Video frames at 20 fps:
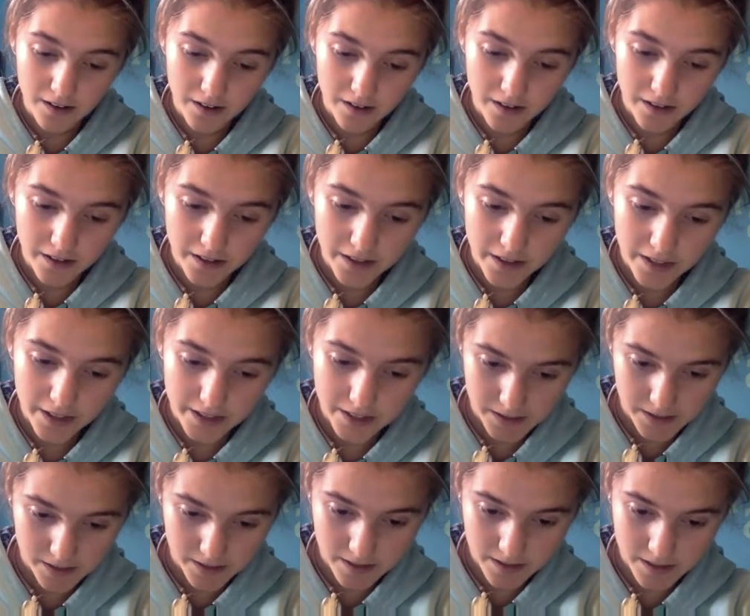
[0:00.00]
all
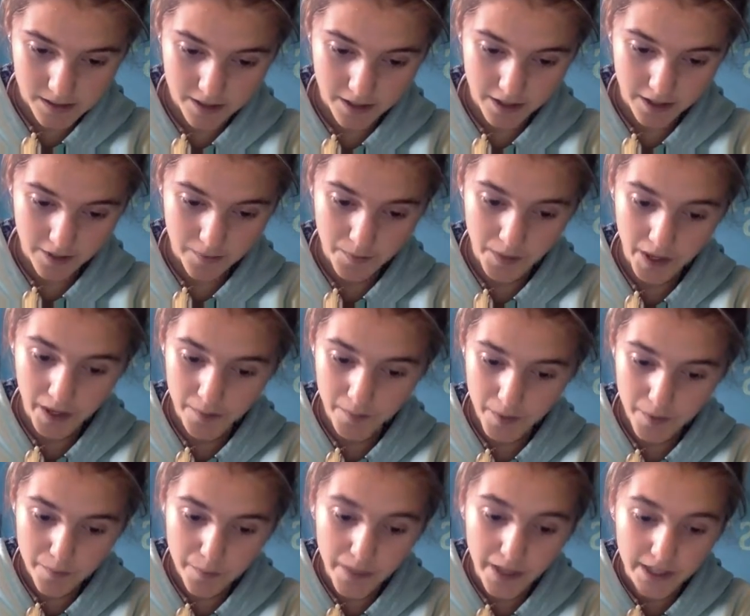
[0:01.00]
haters talking behind
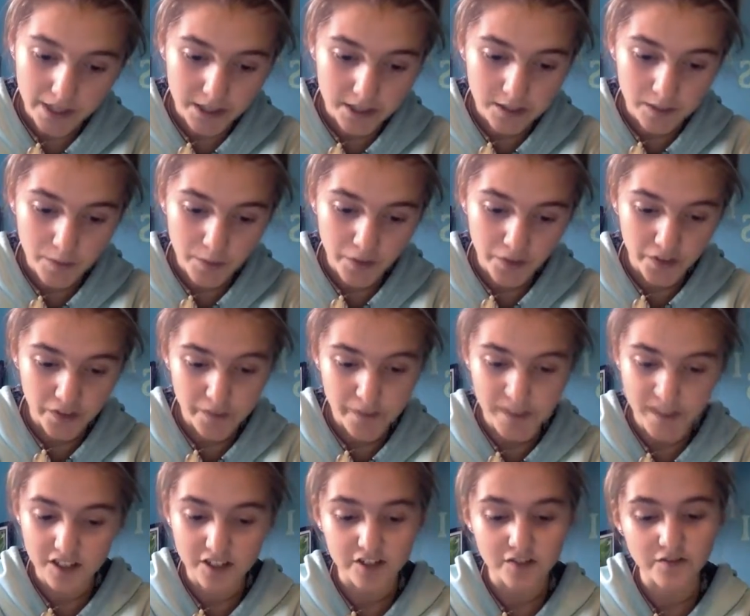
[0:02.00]
my back, this is a perfect
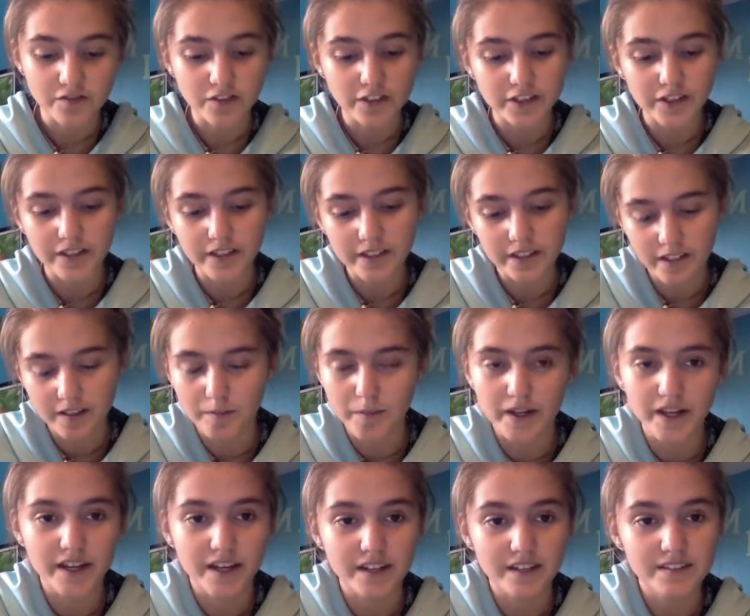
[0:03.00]
position for you to kick
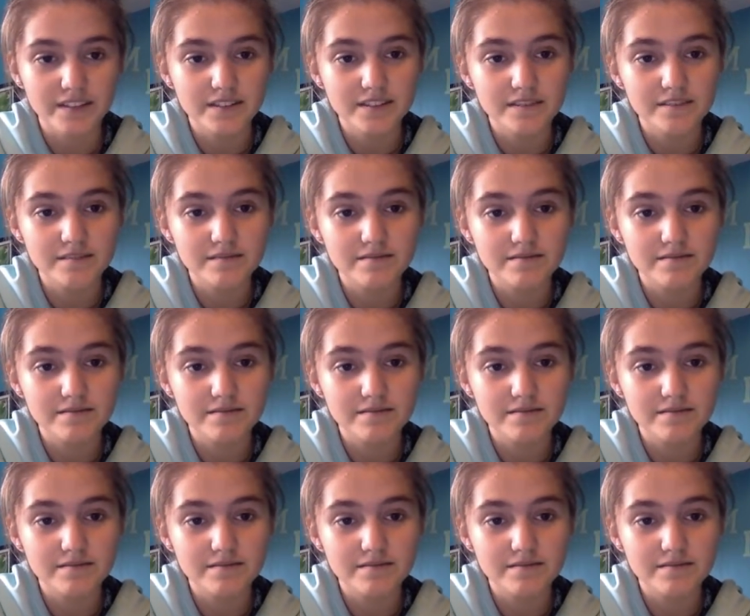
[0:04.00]
my ass.